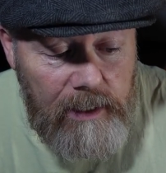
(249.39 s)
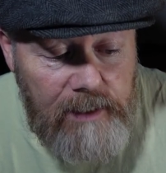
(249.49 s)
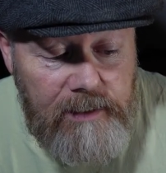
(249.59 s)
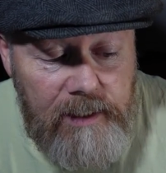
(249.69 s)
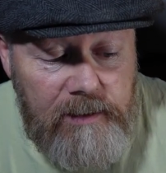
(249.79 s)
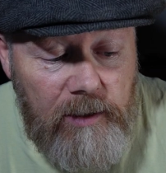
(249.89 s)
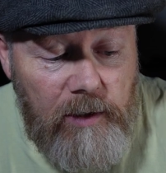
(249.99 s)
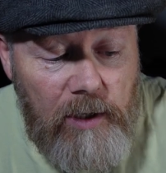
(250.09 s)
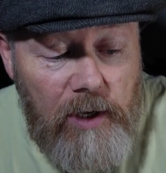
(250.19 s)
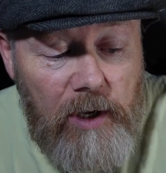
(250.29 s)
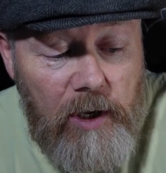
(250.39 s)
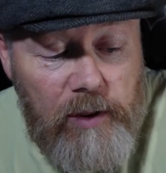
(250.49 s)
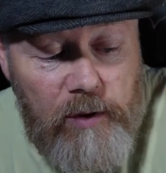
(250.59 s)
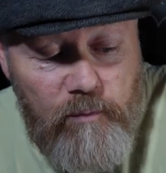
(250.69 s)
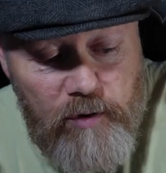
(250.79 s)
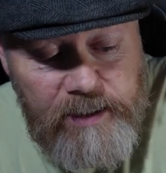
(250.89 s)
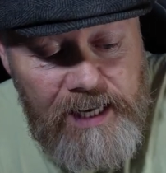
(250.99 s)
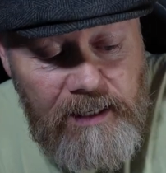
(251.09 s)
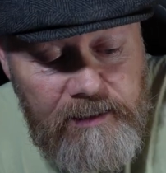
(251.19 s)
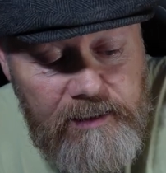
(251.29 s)
It says the
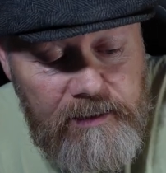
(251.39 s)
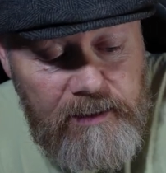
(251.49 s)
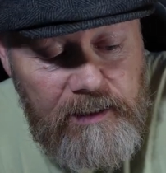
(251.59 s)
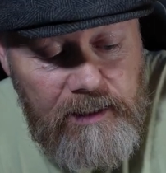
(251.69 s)
results,